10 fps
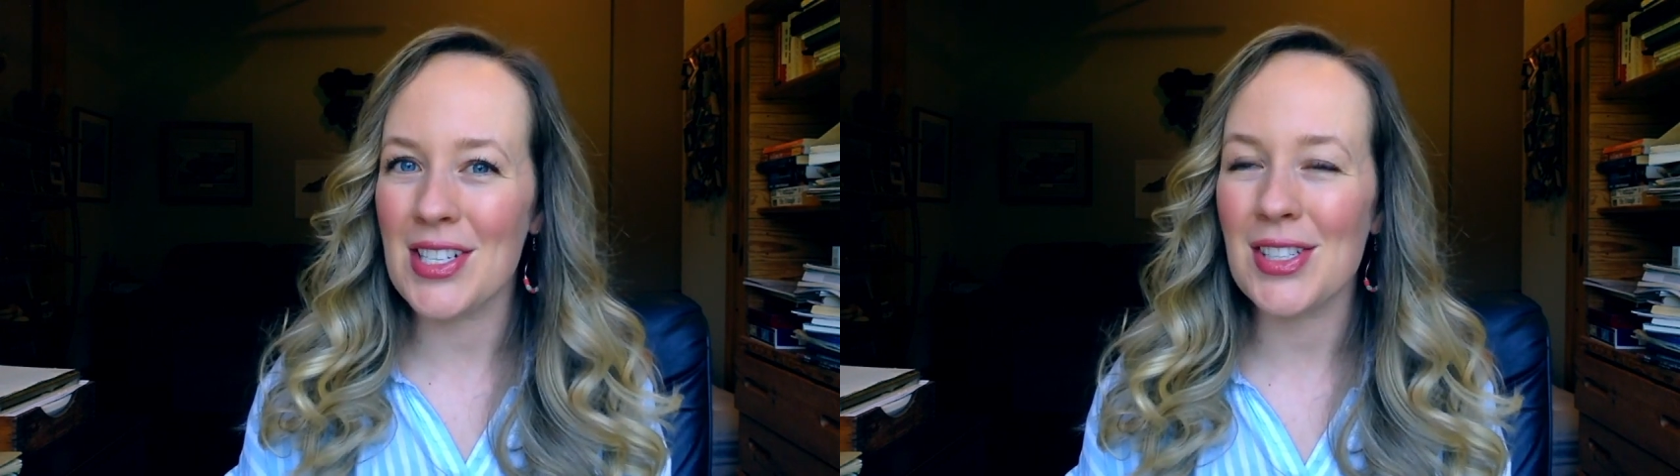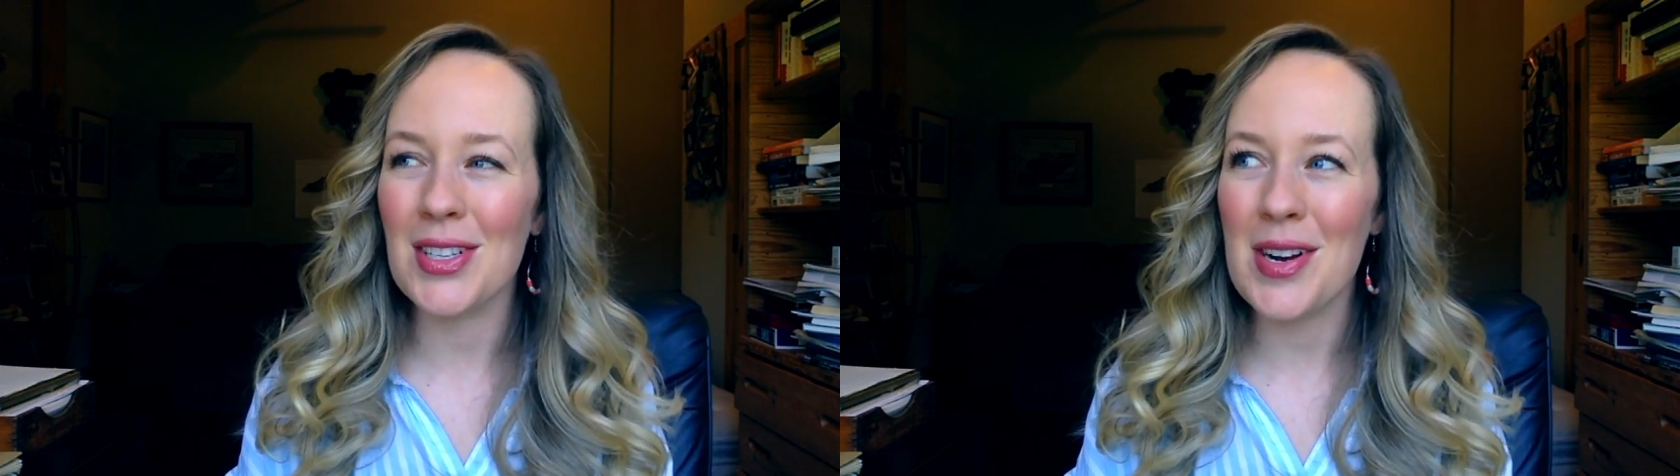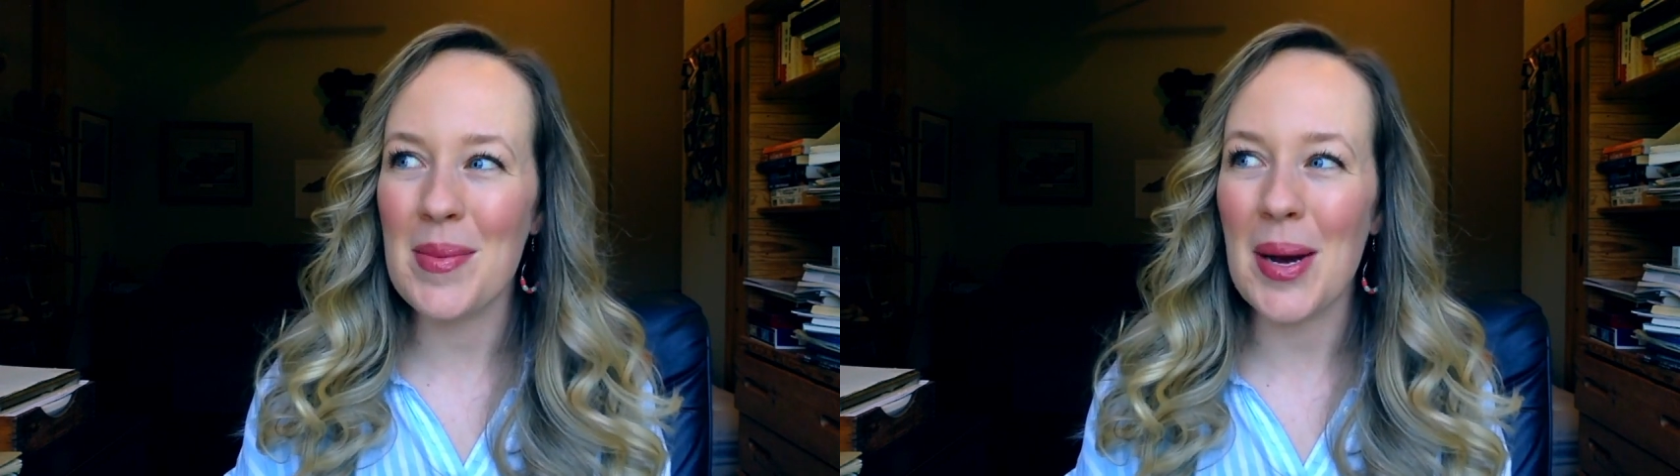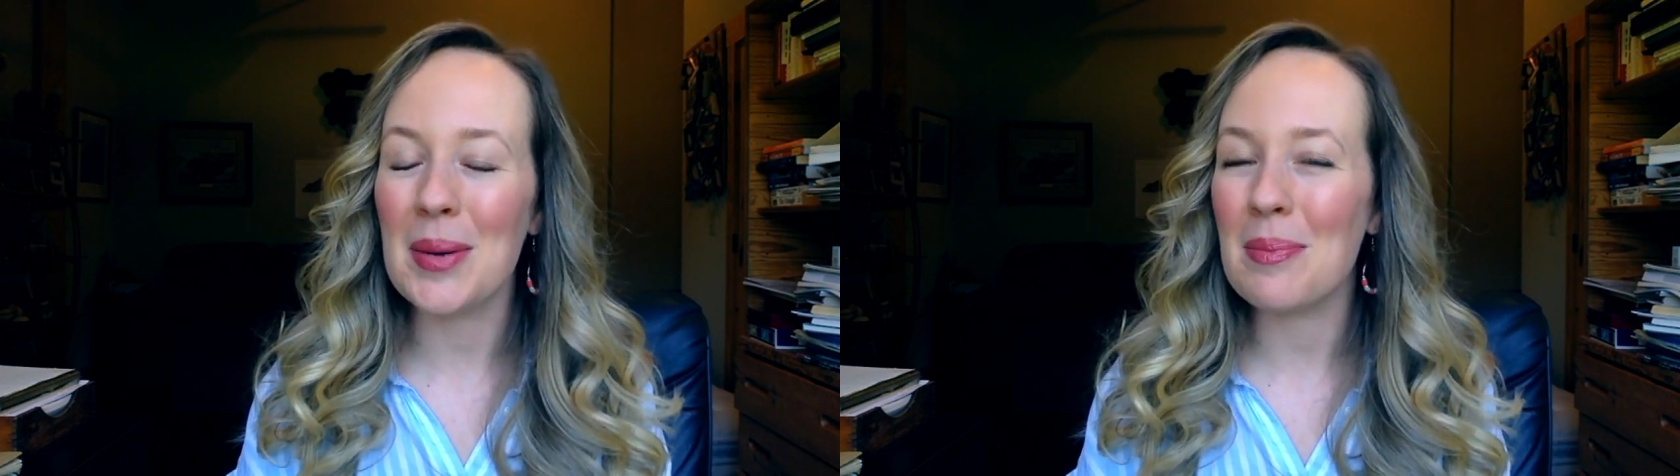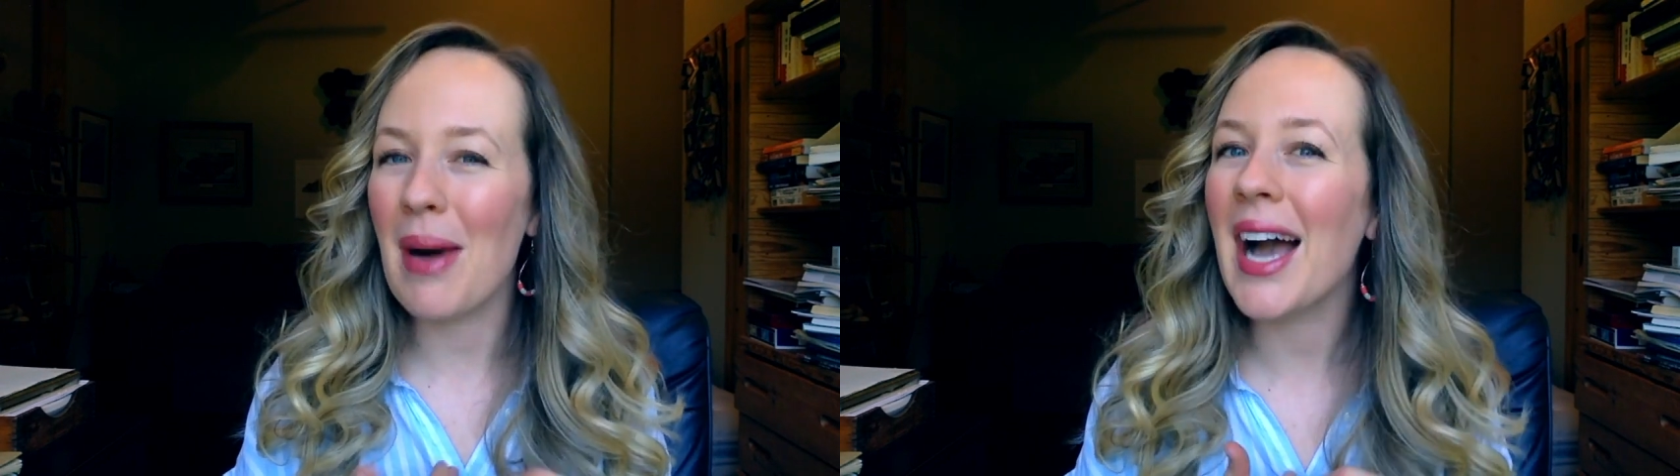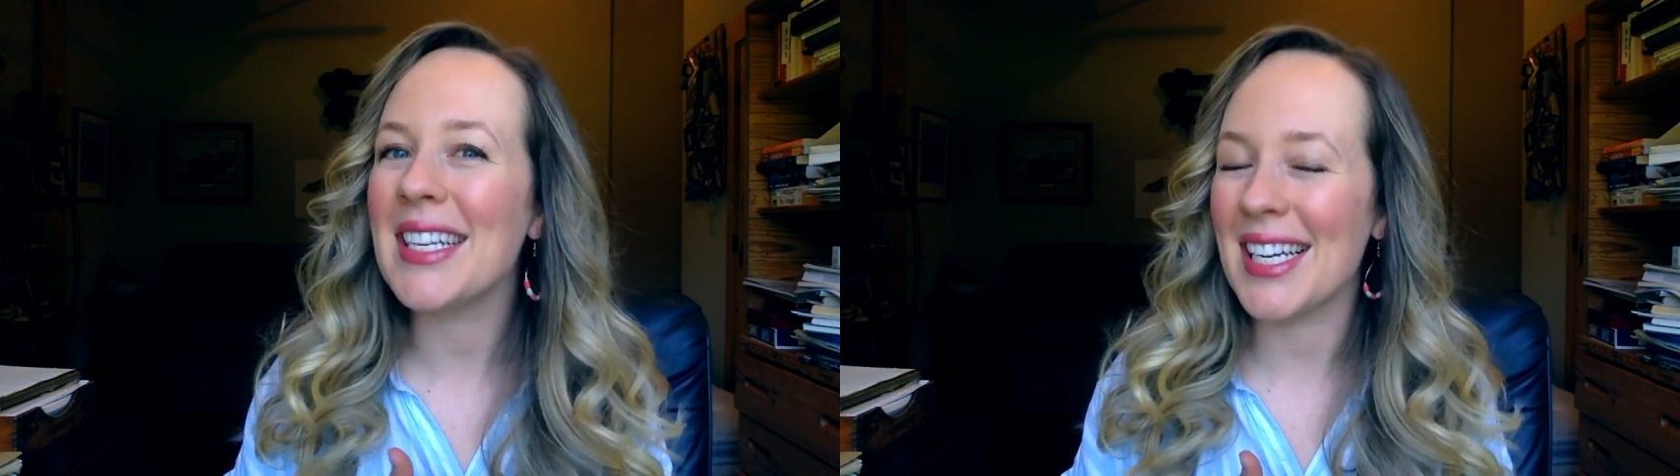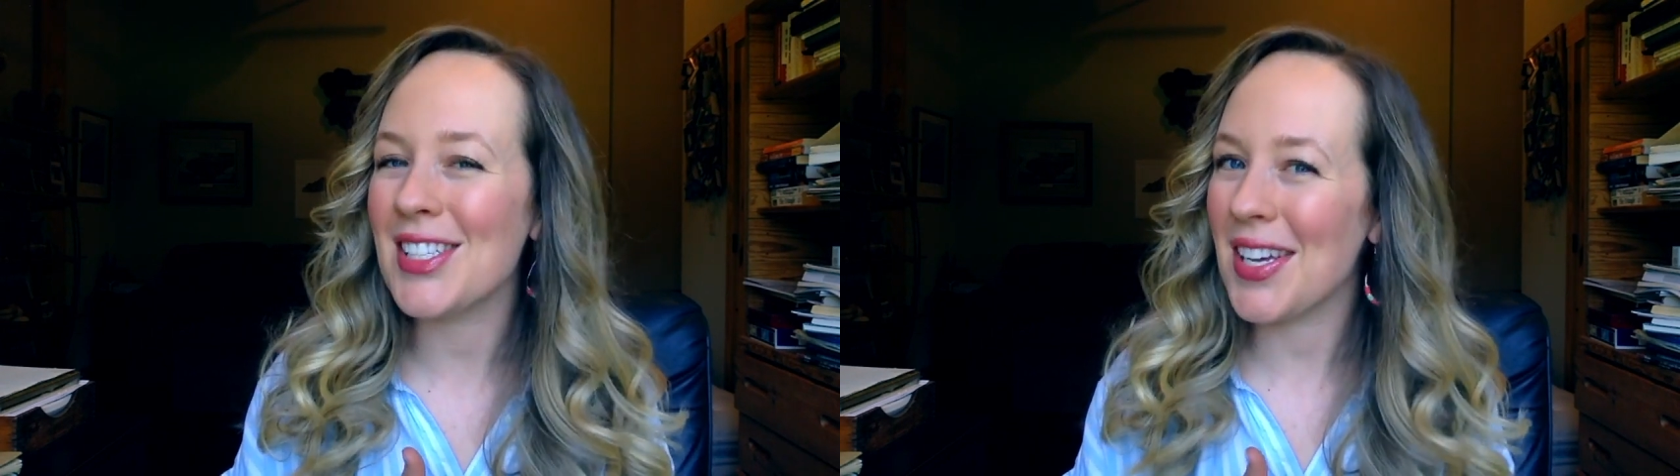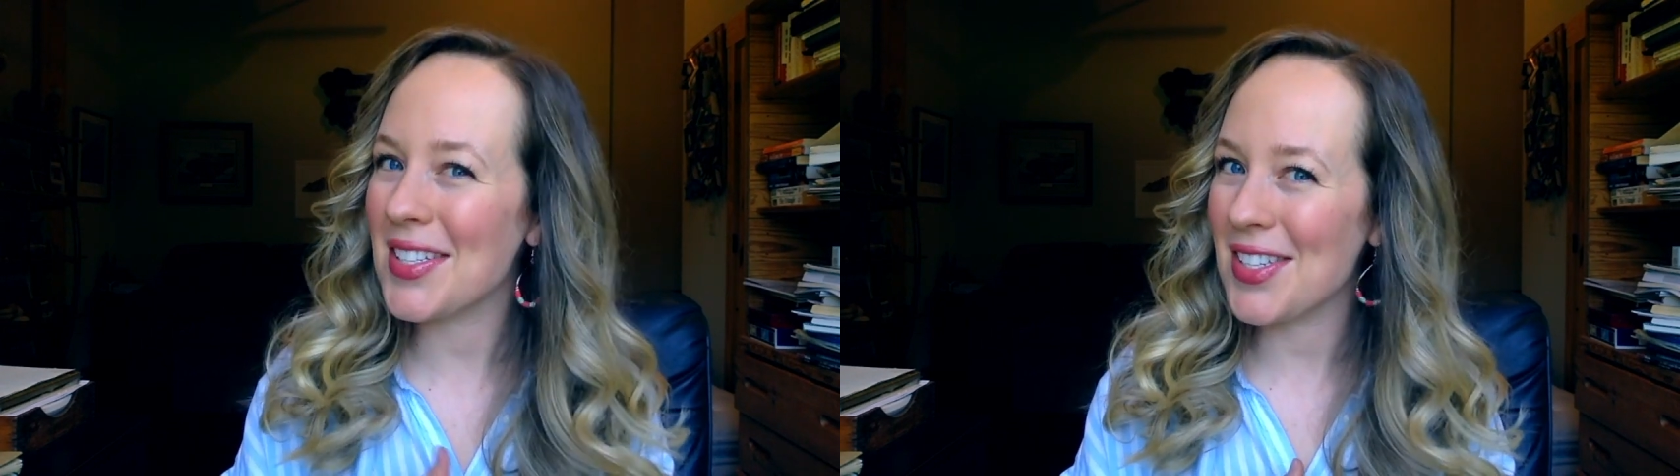to learn about my
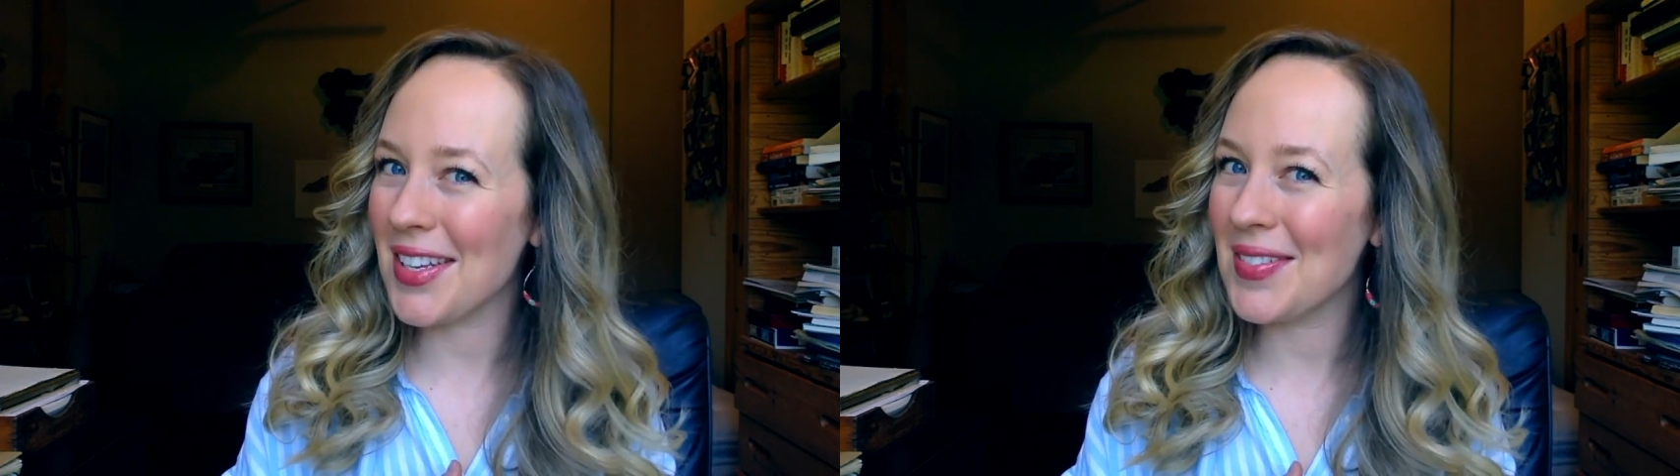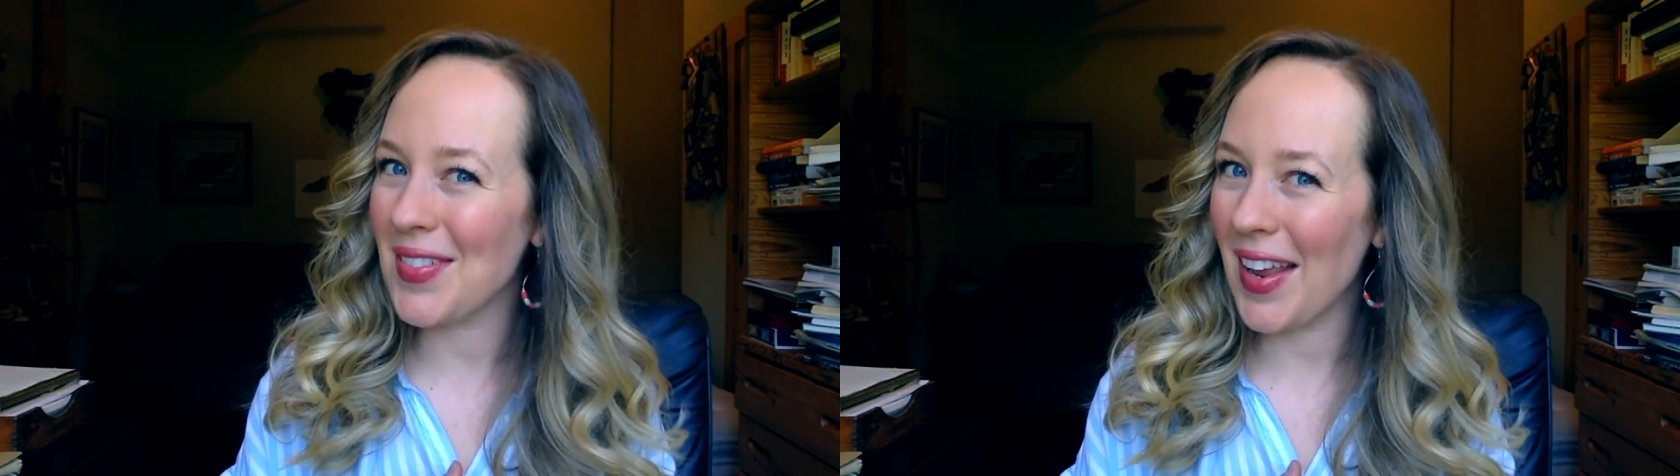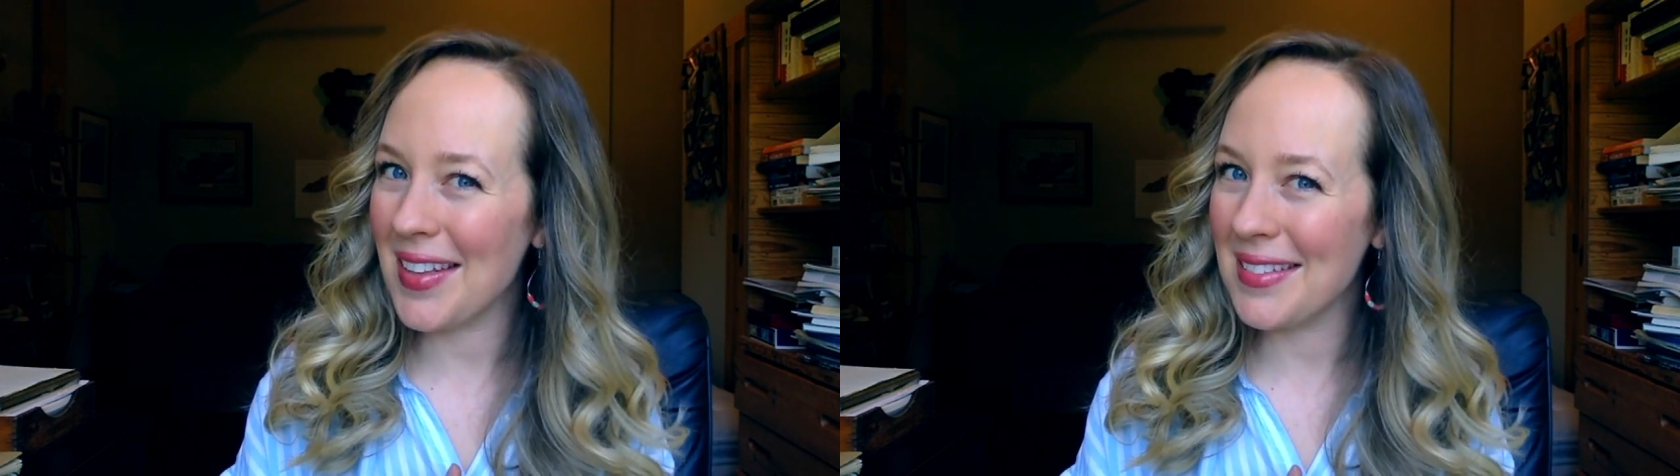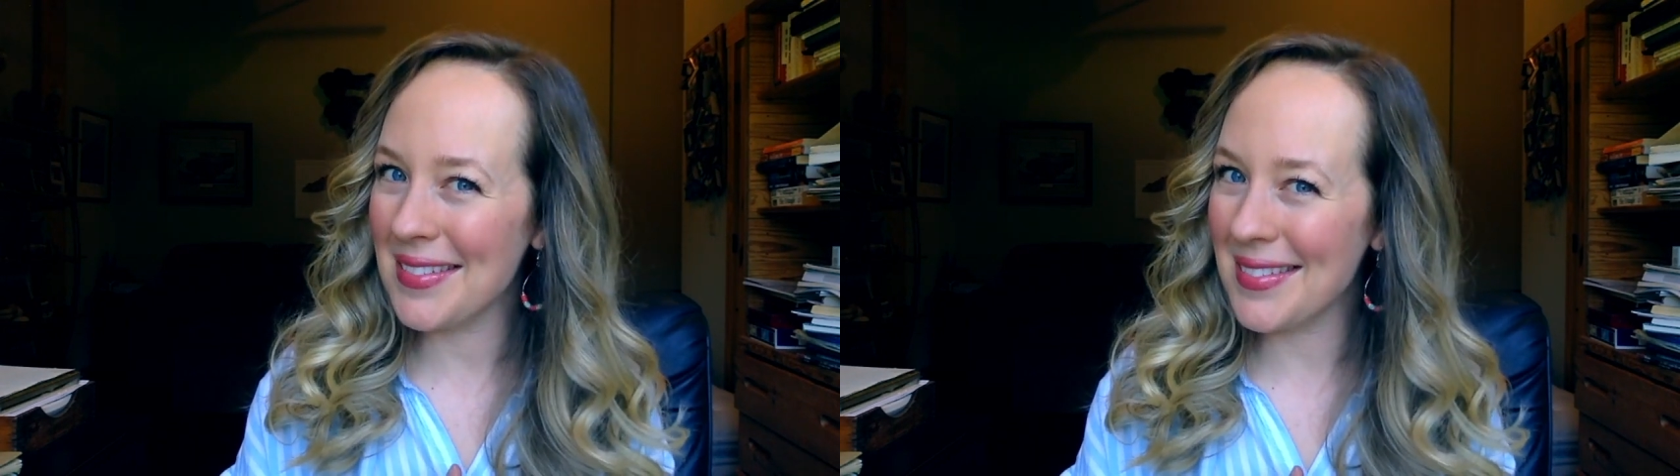digestion, right?